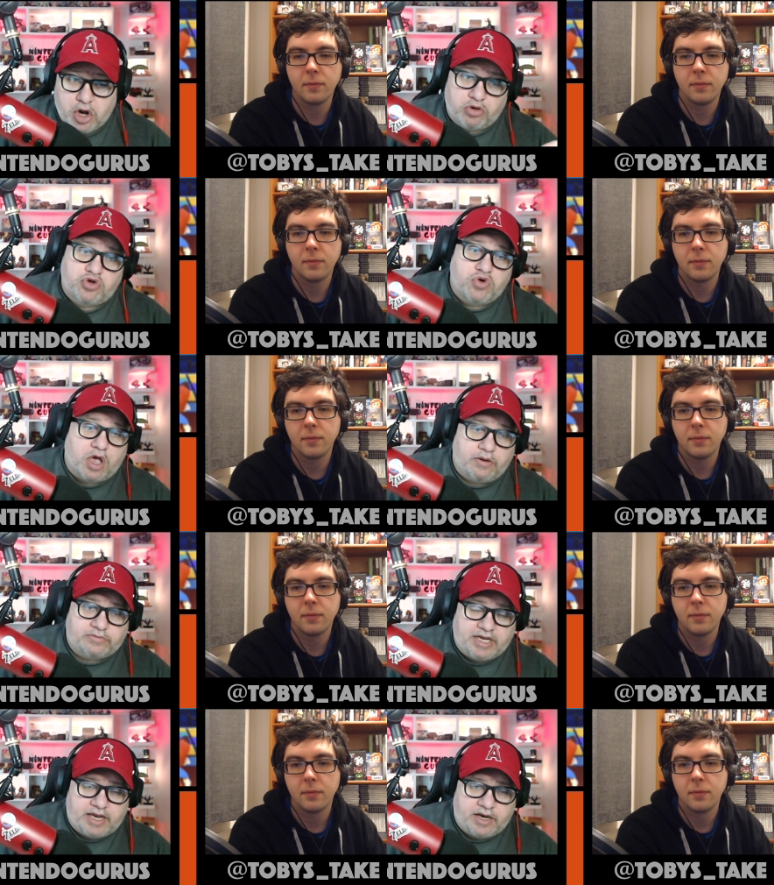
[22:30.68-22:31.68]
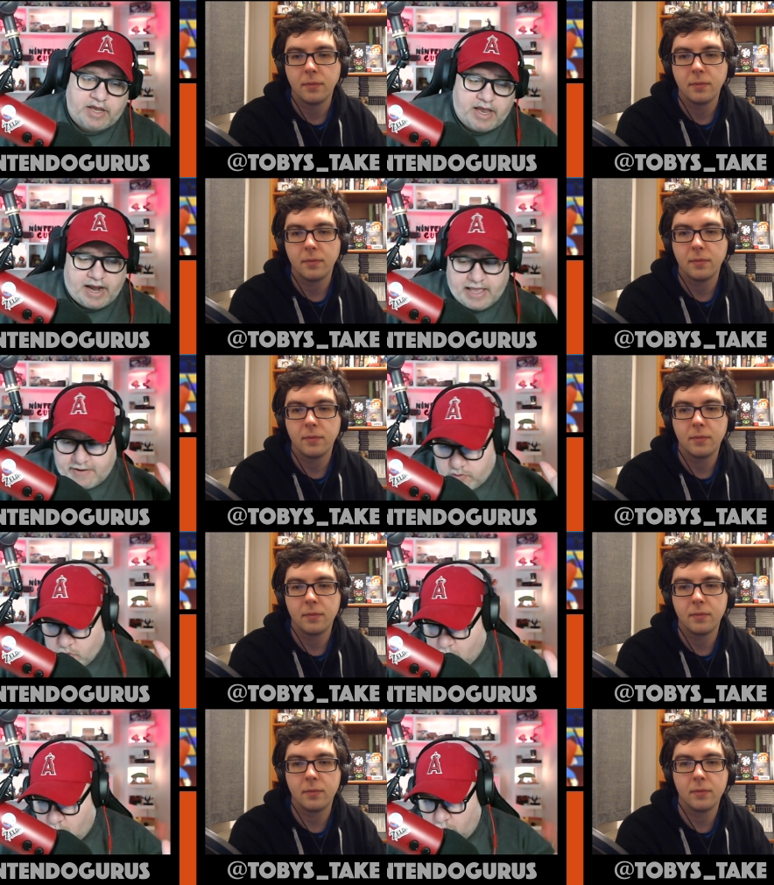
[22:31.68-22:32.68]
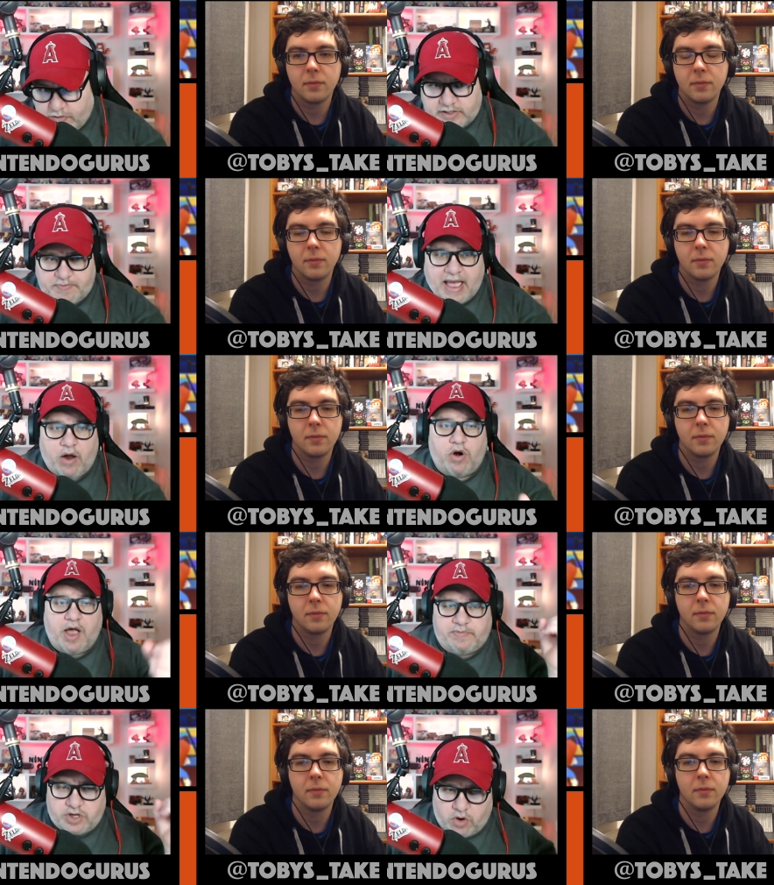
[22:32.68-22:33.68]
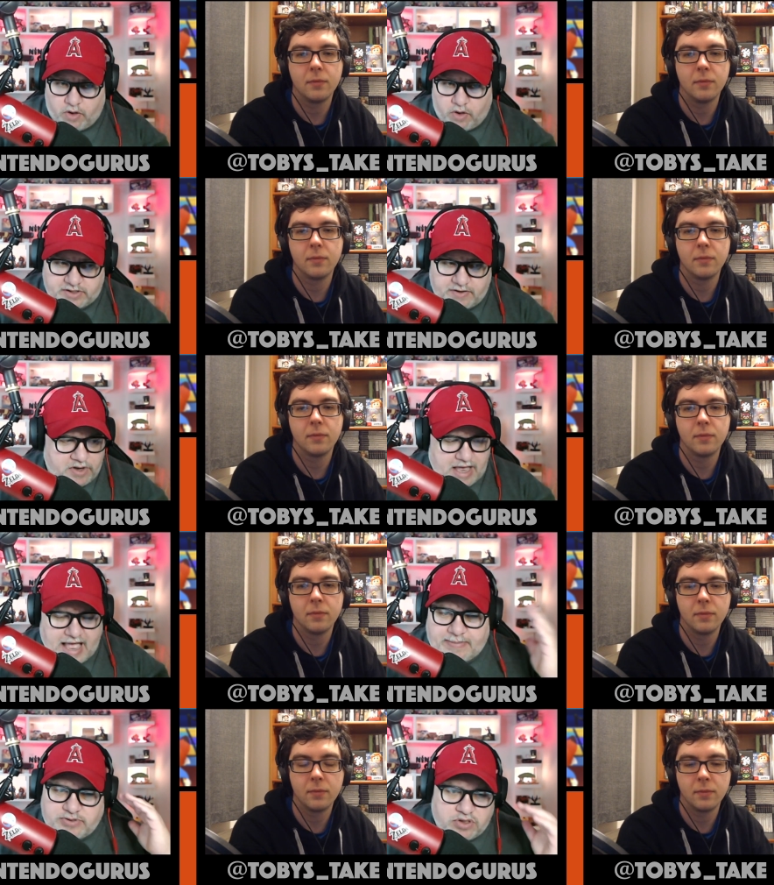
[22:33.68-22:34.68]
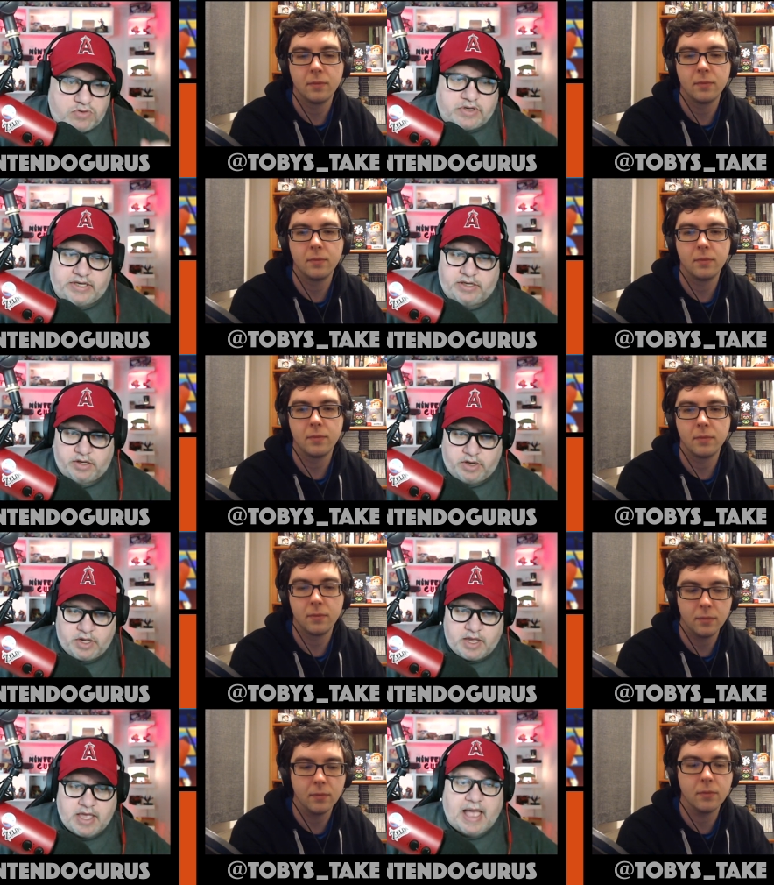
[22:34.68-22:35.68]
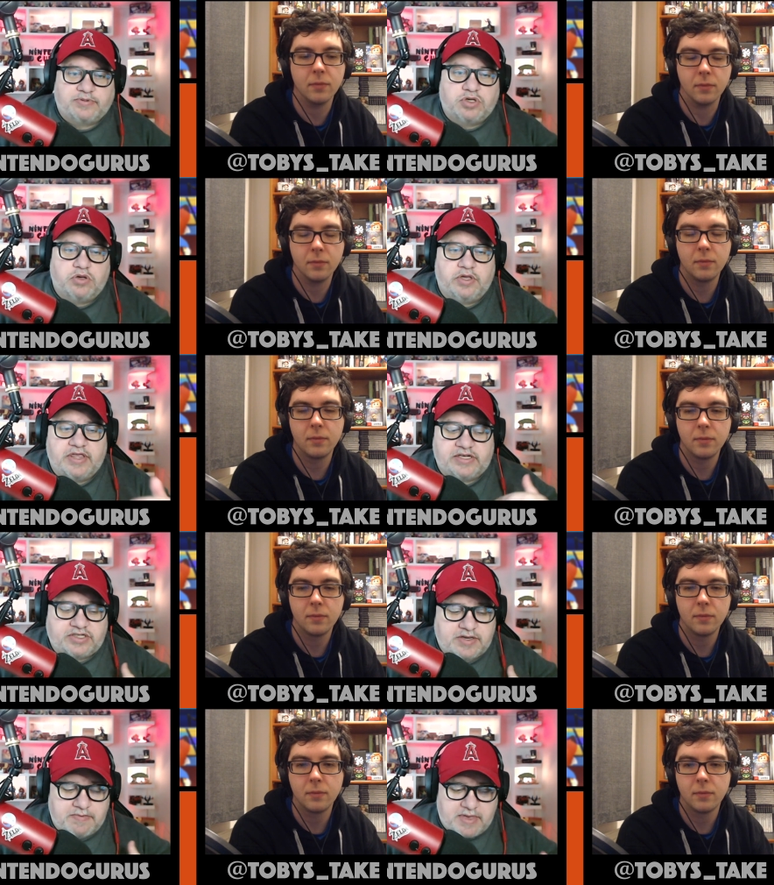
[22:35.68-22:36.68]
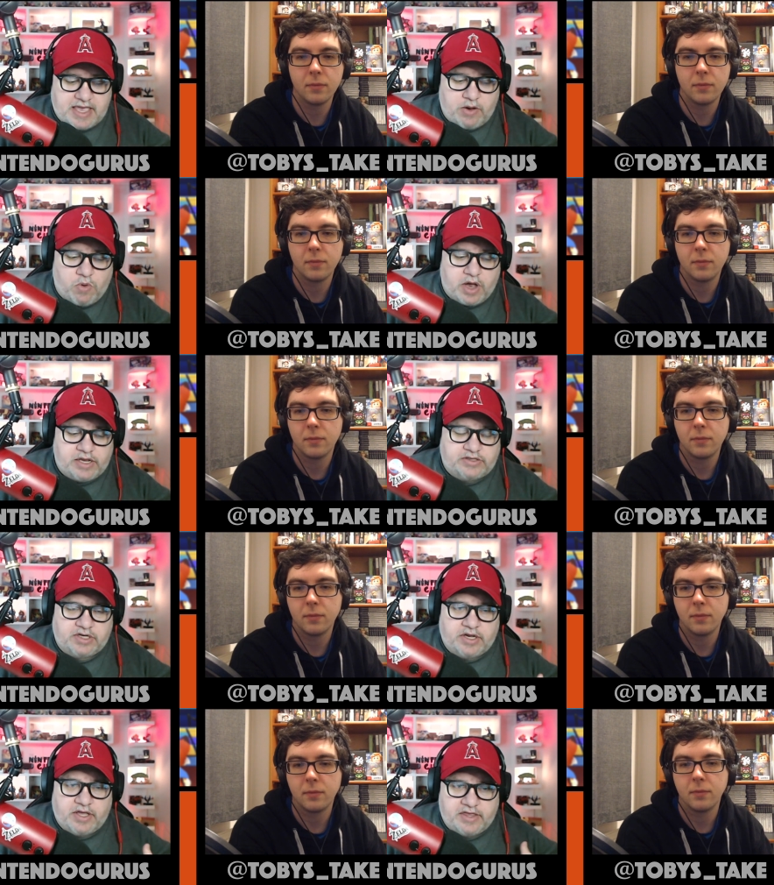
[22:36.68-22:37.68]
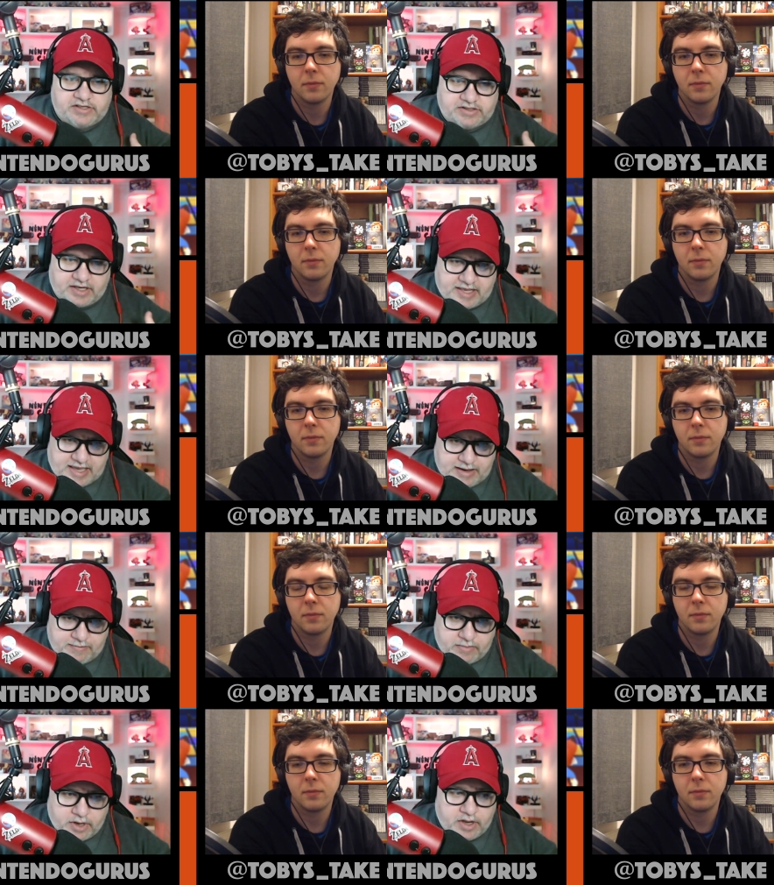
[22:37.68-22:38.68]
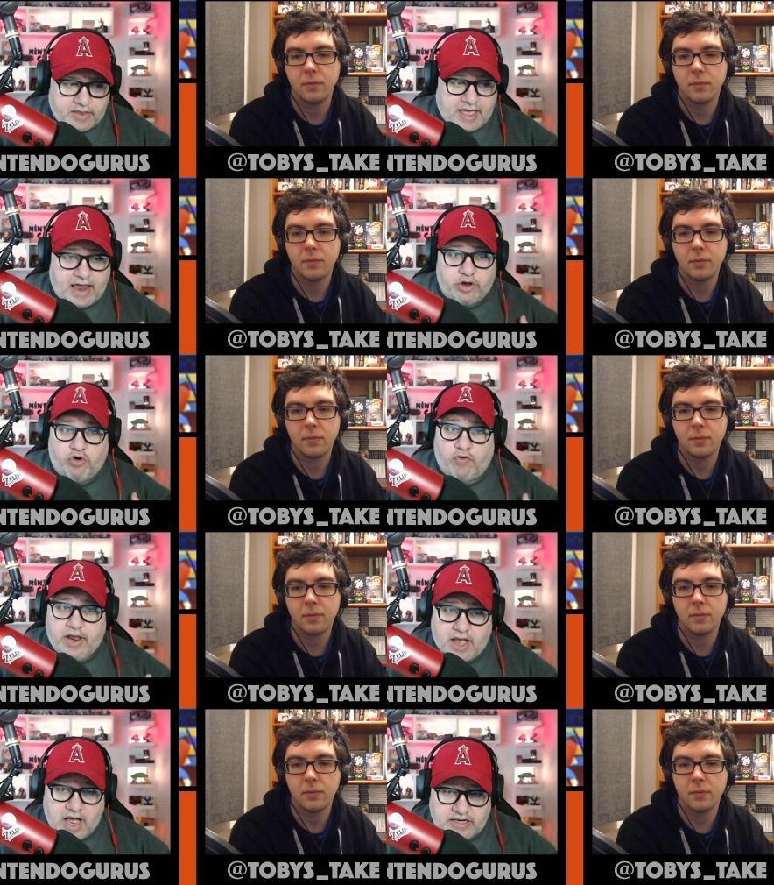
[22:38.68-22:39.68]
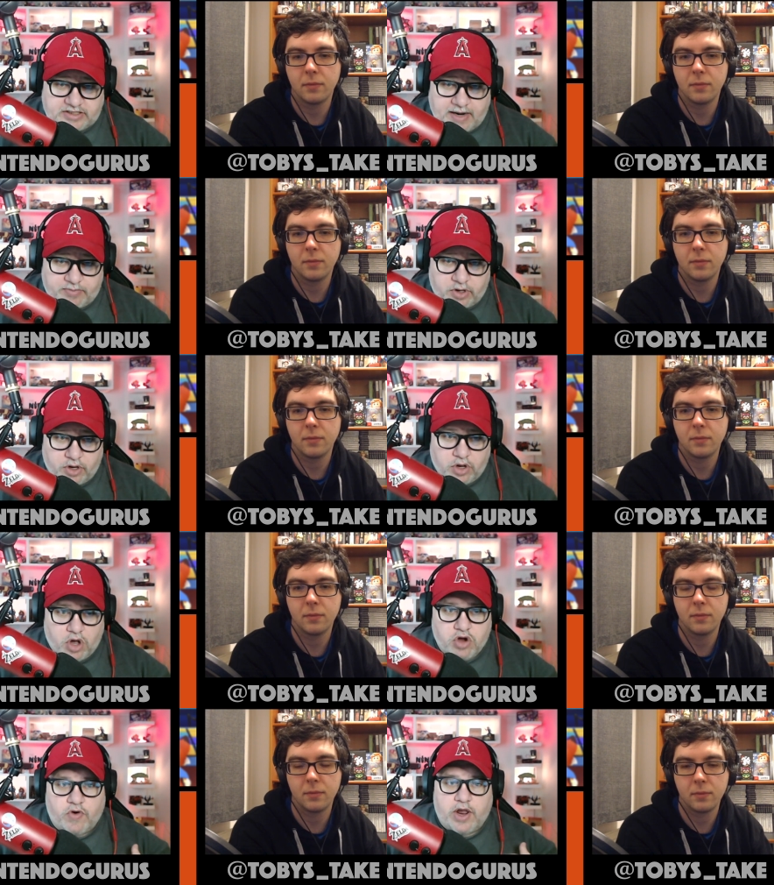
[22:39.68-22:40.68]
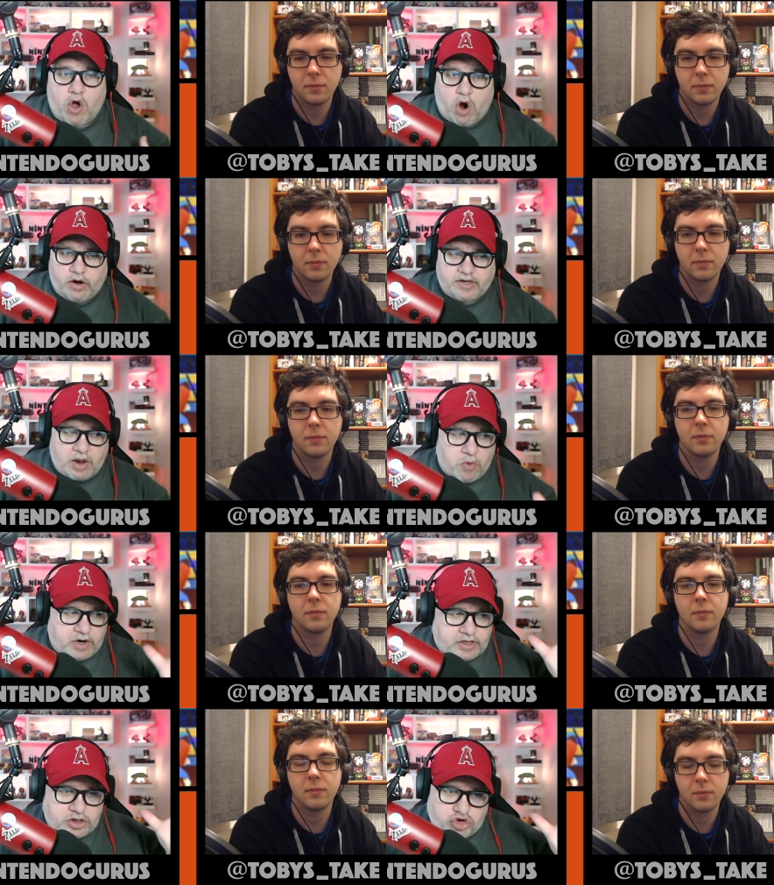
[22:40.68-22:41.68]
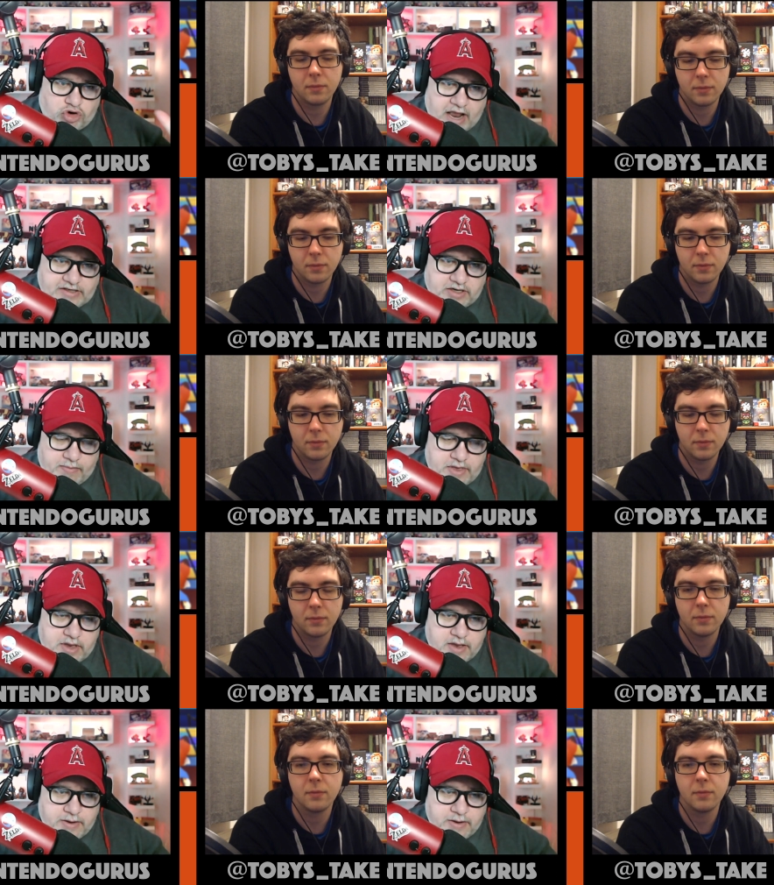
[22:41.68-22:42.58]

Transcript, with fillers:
Speaker 1: 2 comes in, and they give you all these power-ups and all this stuff. Absolutely. Absolutely. This, to me, was, this is a team that had a great concept, a great art. They wanted to try something,